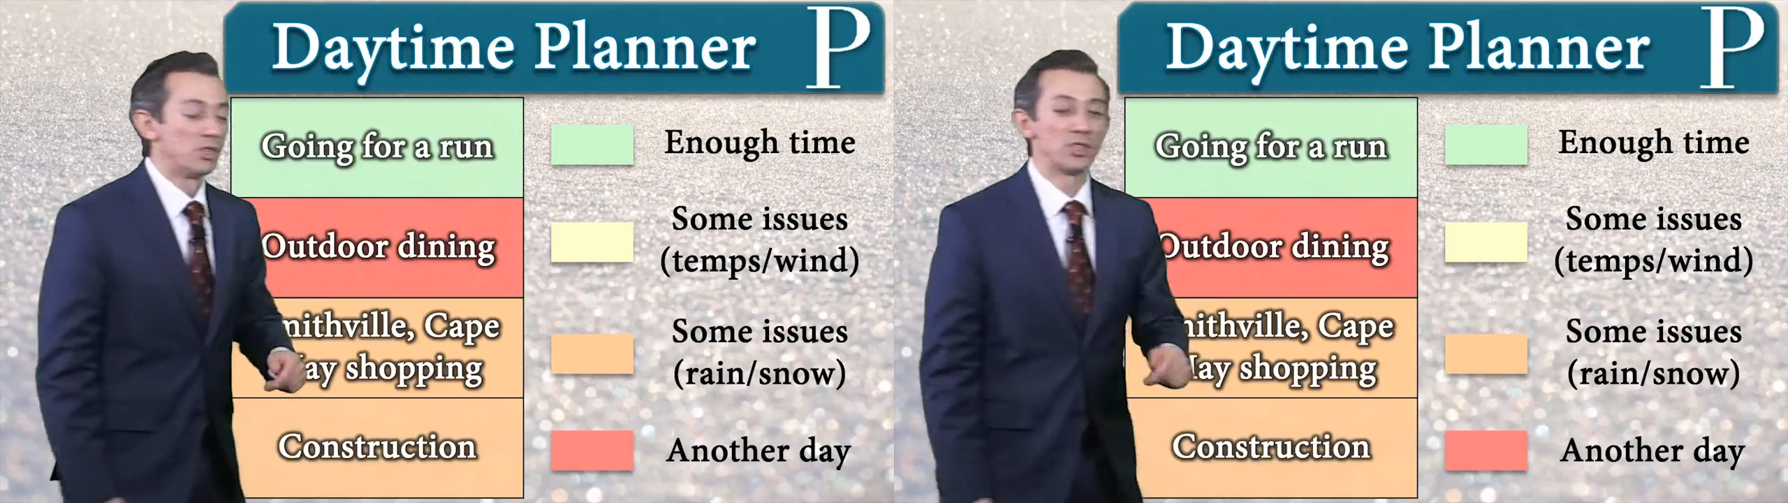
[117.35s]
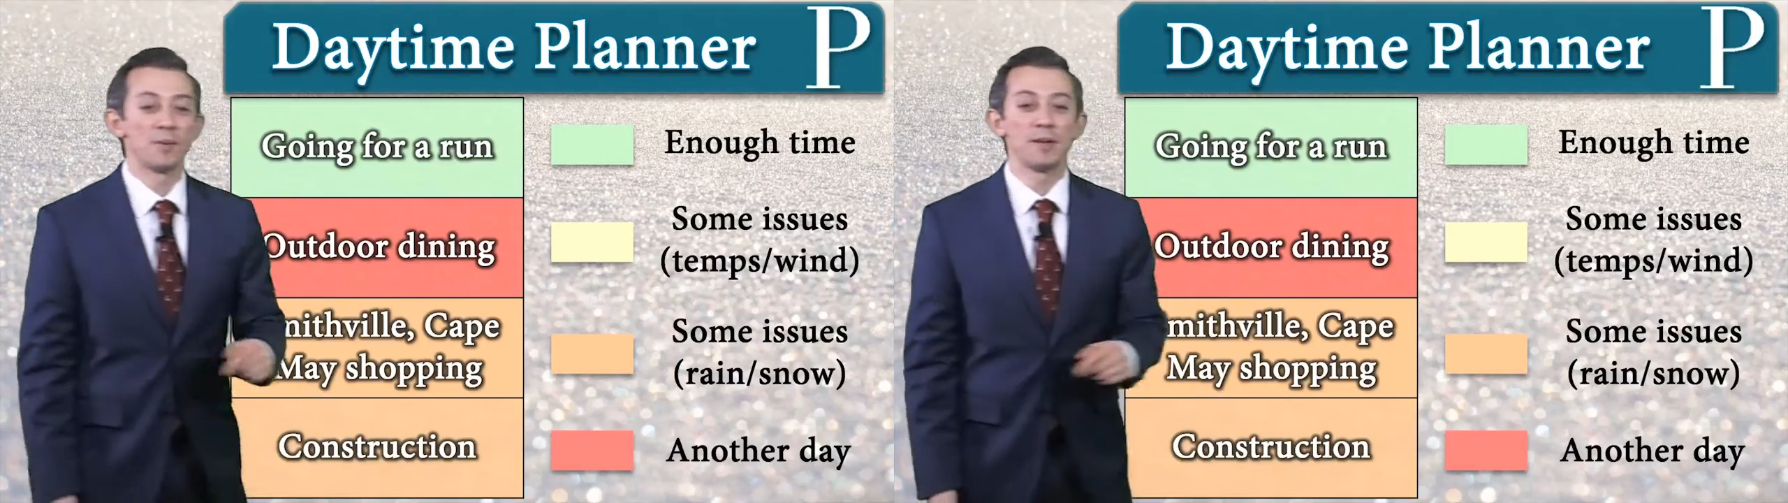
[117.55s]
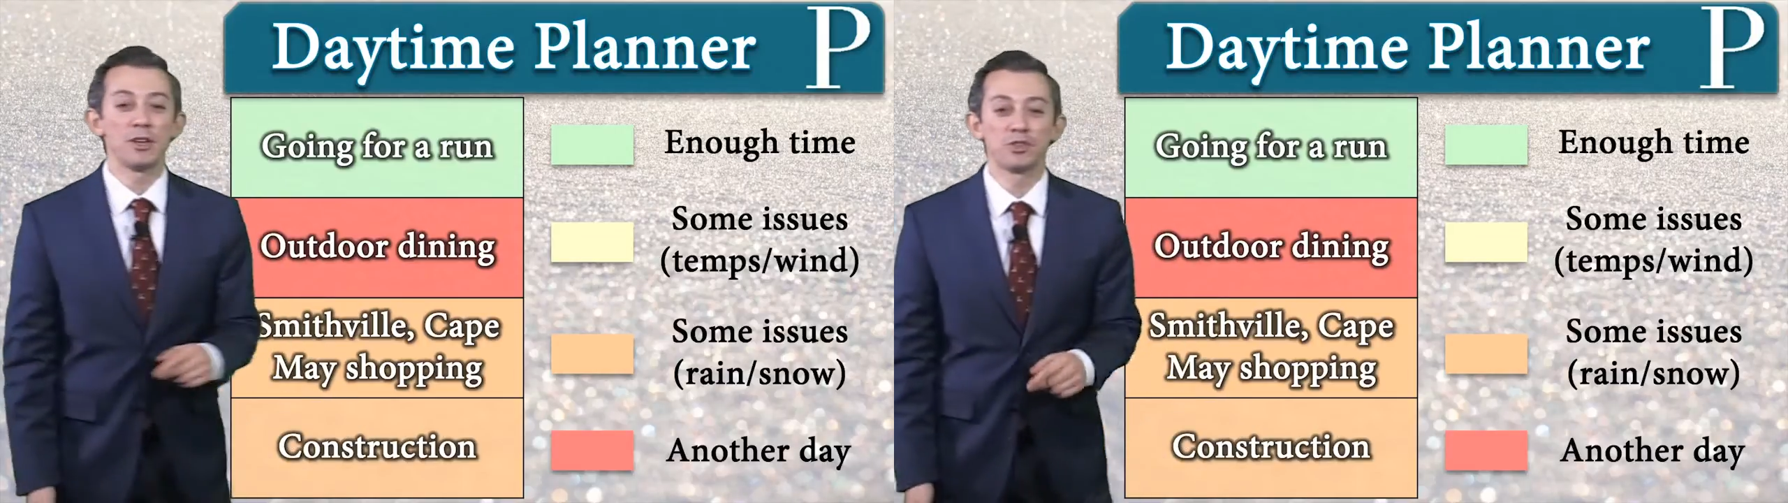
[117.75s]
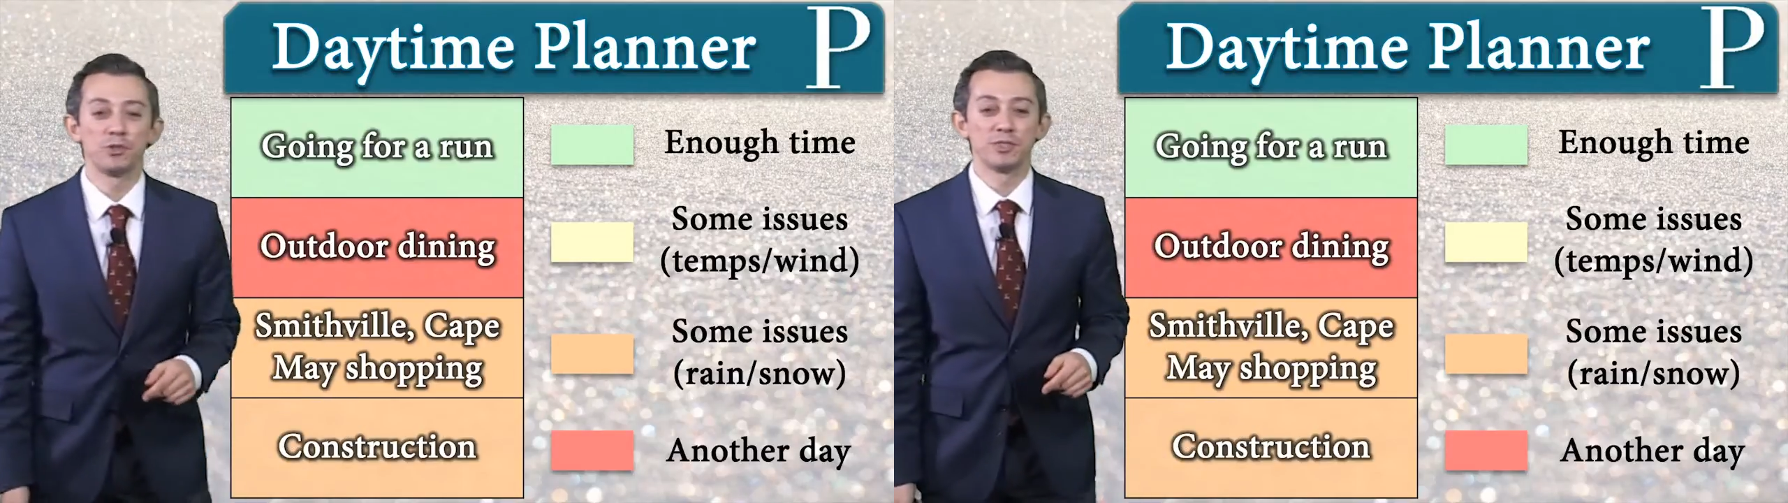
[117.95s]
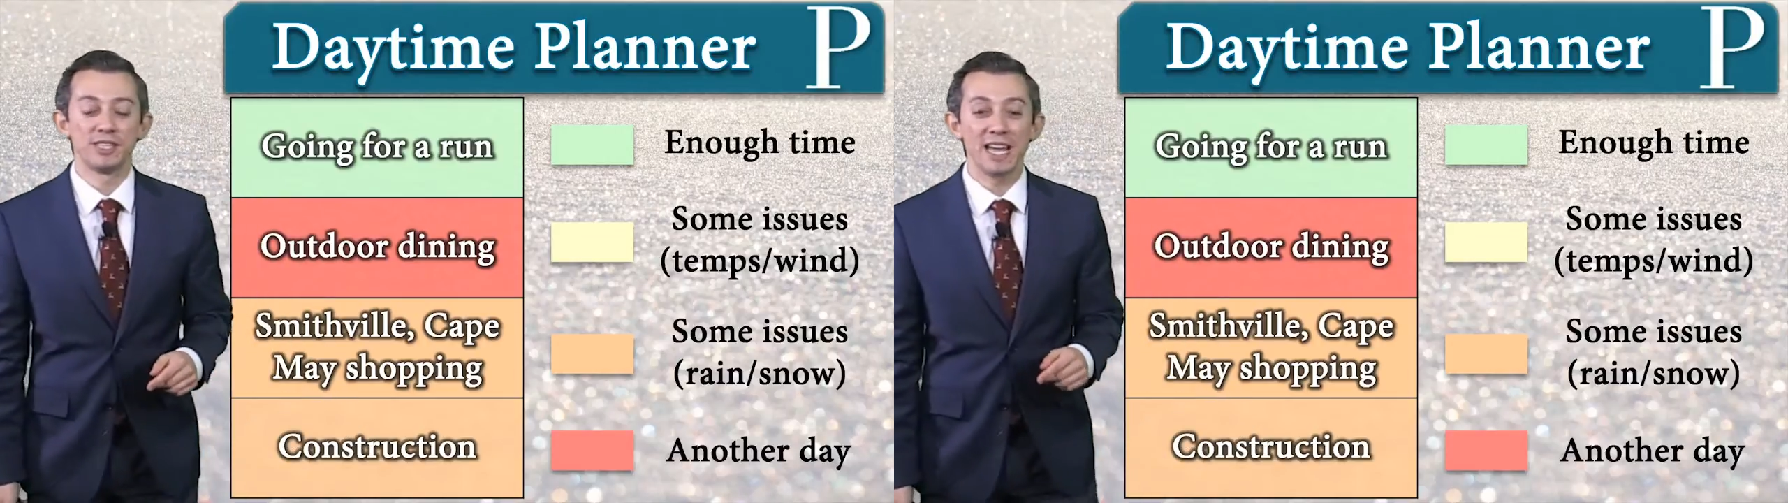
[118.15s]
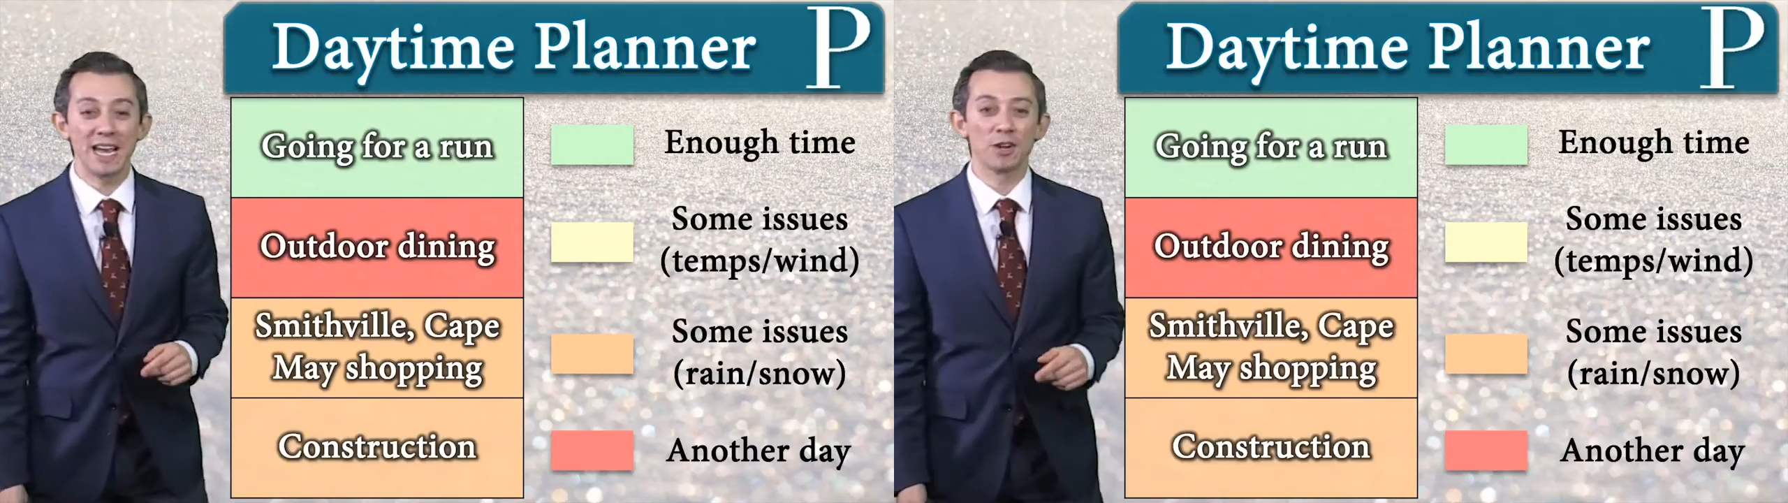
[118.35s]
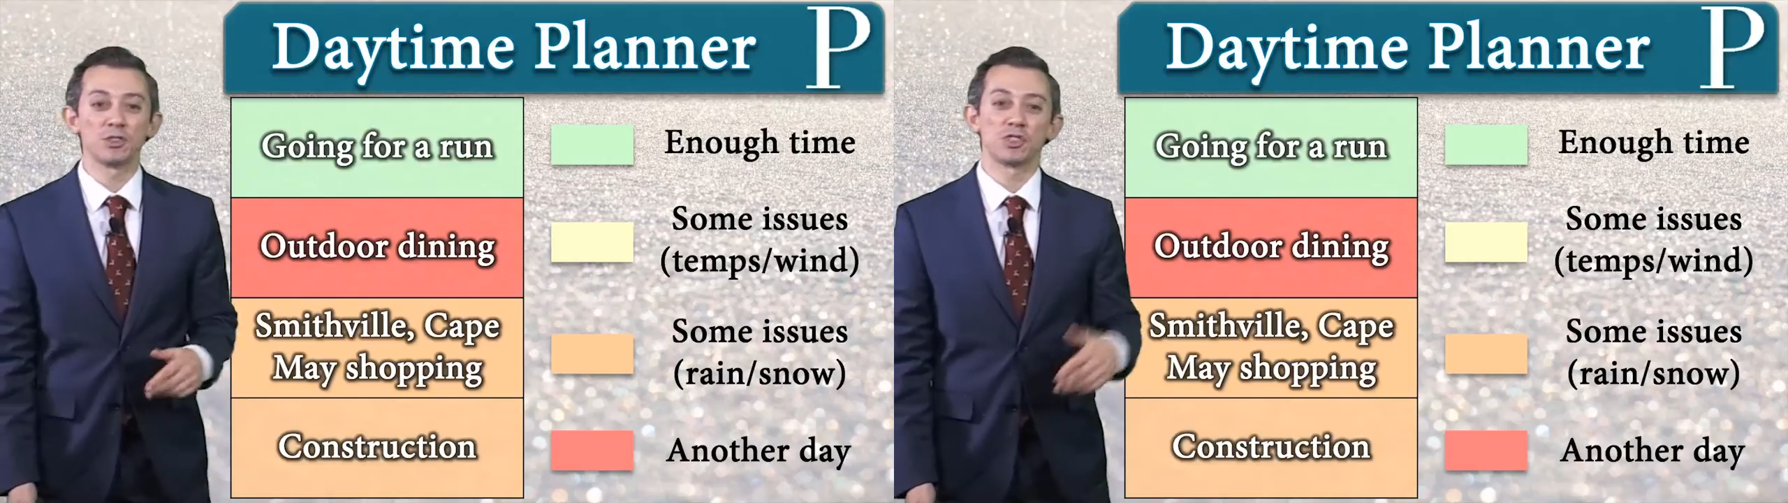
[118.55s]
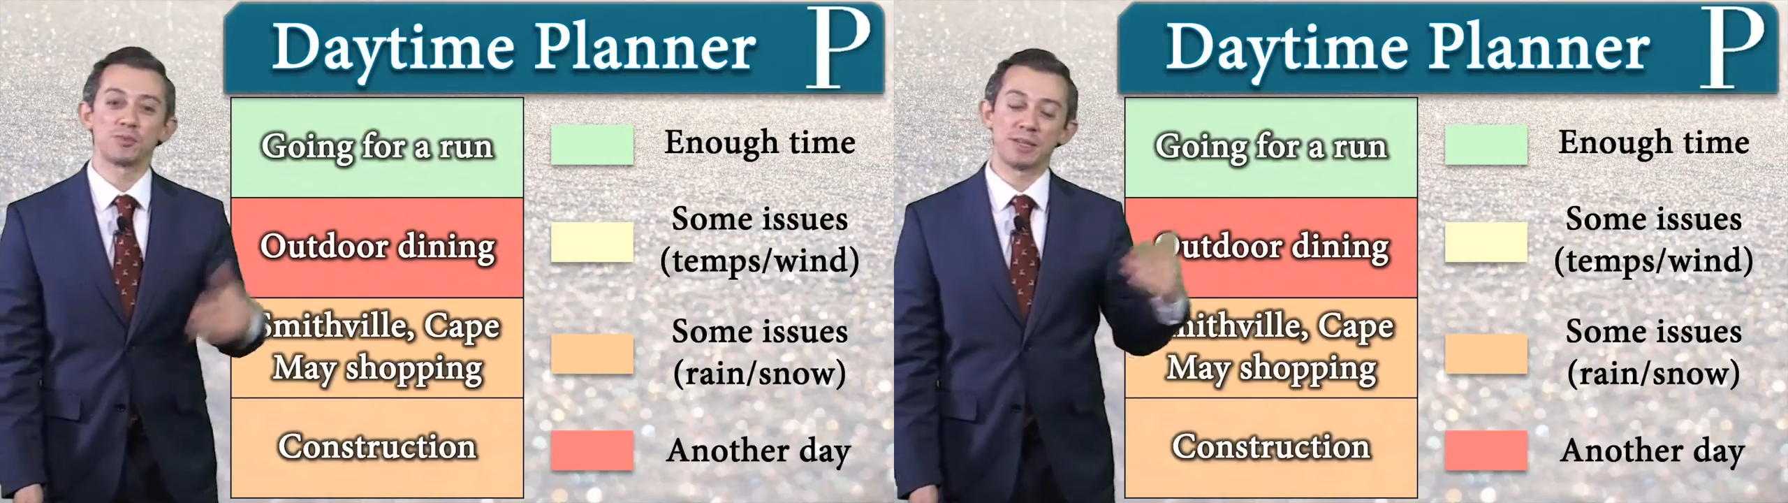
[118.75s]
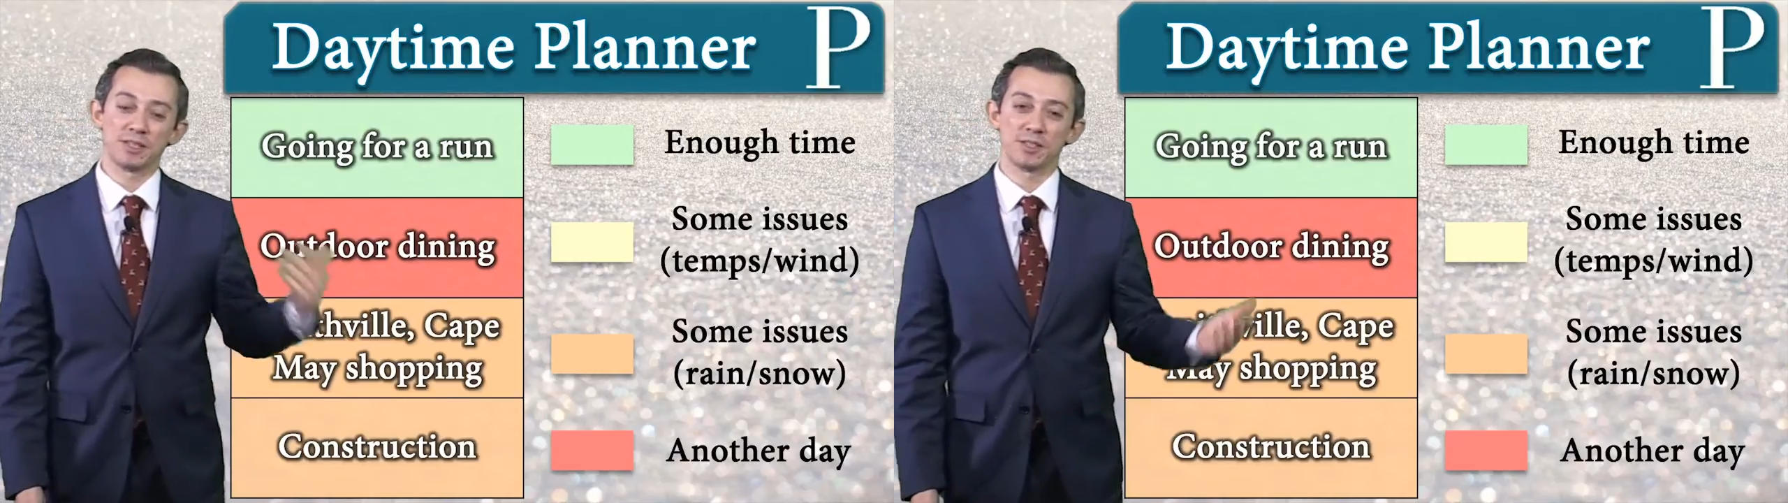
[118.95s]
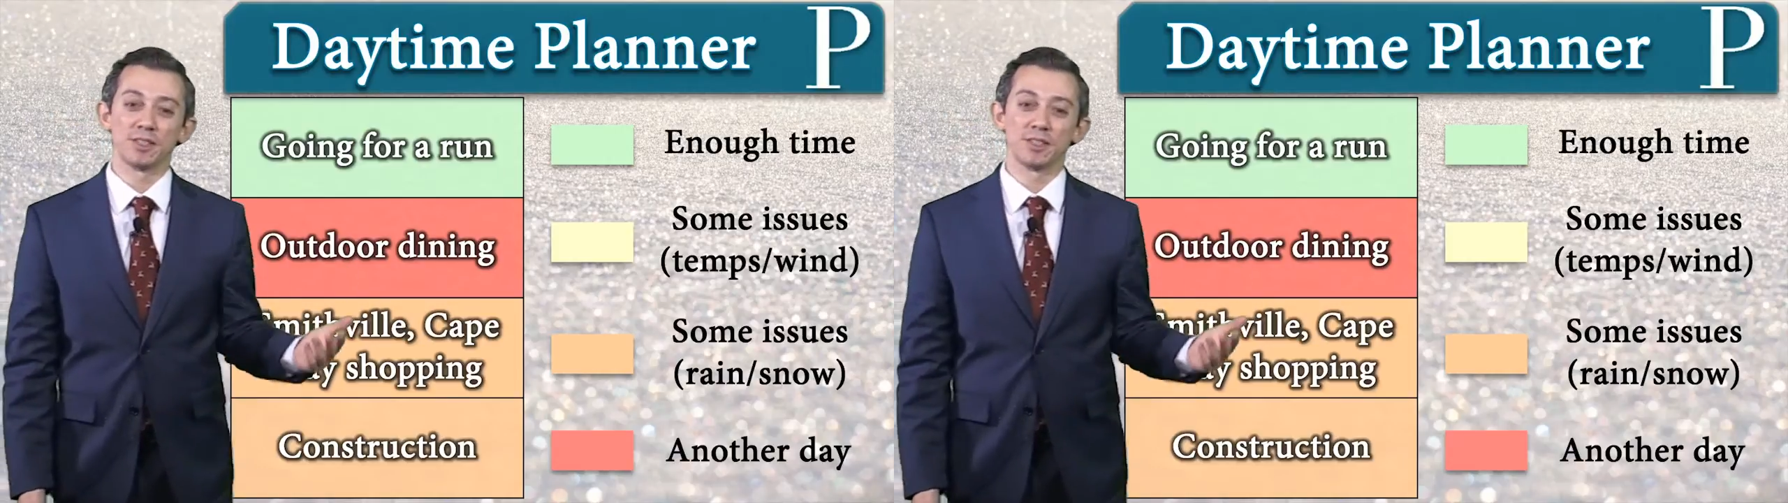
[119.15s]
some issues there just because